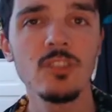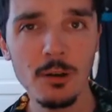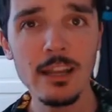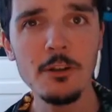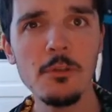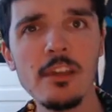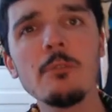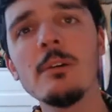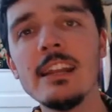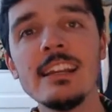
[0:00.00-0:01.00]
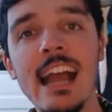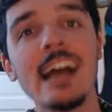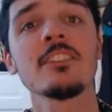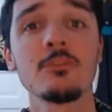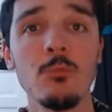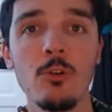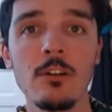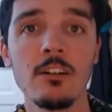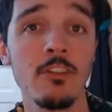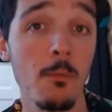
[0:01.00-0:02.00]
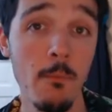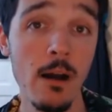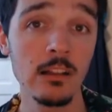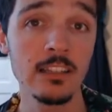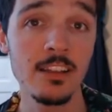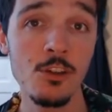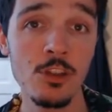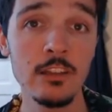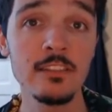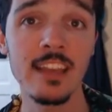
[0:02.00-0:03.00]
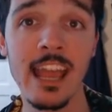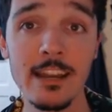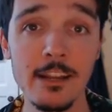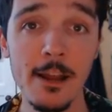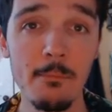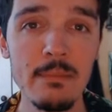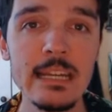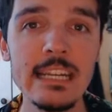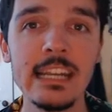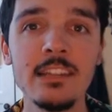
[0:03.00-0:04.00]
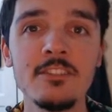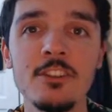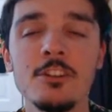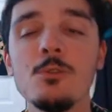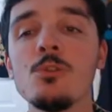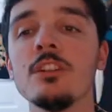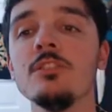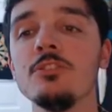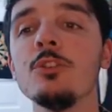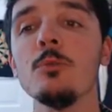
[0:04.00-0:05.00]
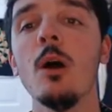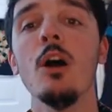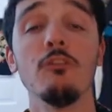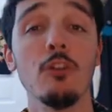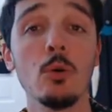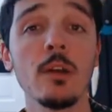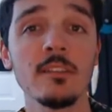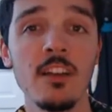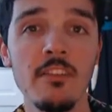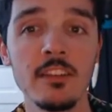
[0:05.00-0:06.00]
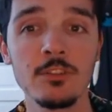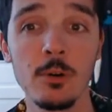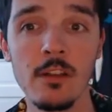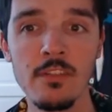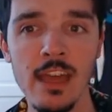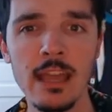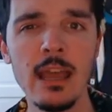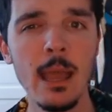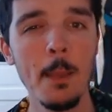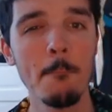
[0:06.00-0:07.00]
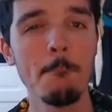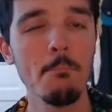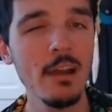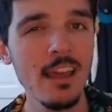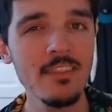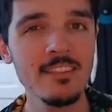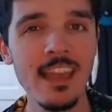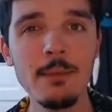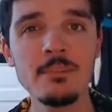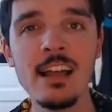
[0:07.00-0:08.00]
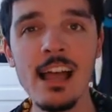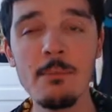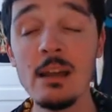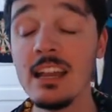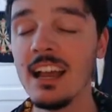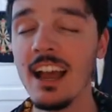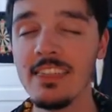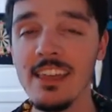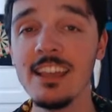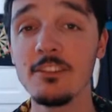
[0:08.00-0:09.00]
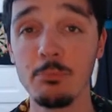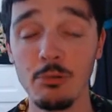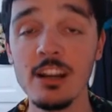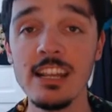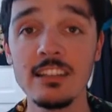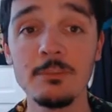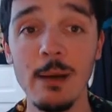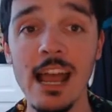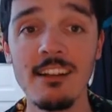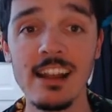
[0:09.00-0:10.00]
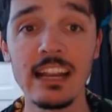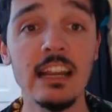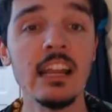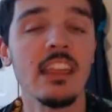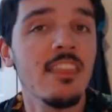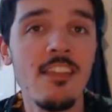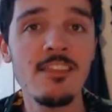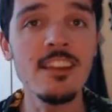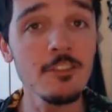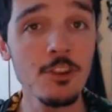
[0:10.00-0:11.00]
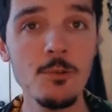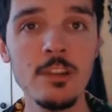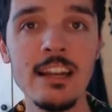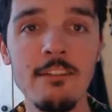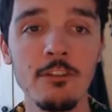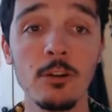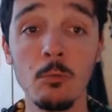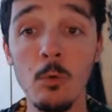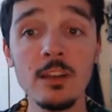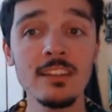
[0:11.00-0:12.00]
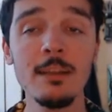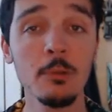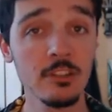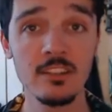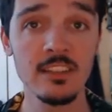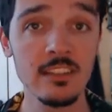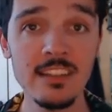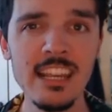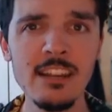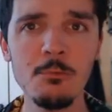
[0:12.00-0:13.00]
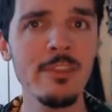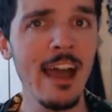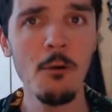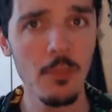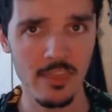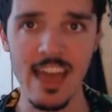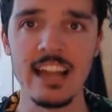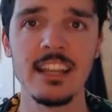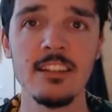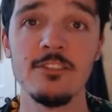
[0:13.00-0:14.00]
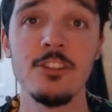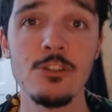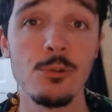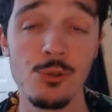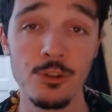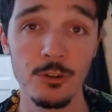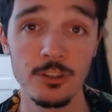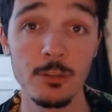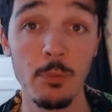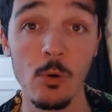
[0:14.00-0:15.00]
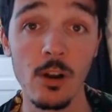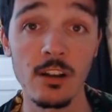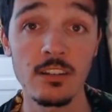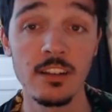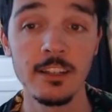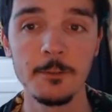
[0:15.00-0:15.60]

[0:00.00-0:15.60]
So I do think we need to ask more of our politicians and, you know, media institutions to focus on this sort of thing. But at the same time, I think it's pretty inspiring that this union effort was able to succeed without that institutional support.